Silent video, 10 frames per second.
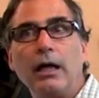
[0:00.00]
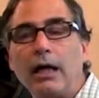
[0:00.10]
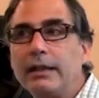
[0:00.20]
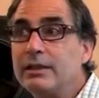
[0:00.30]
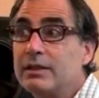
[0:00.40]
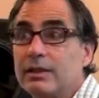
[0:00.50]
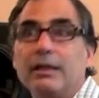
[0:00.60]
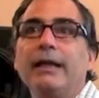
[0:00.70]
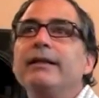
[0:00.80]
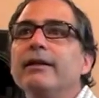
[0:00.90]
I just
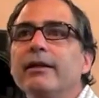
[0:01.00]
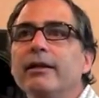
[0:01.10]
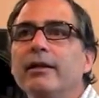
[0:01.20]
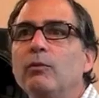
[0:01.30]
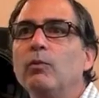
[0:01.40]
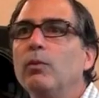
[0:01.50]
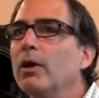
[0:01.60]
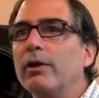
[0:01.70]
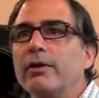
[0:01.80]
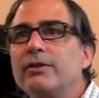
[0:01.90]
like it. It
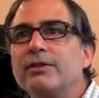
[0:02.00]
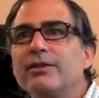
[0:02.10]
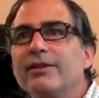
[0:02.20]
works.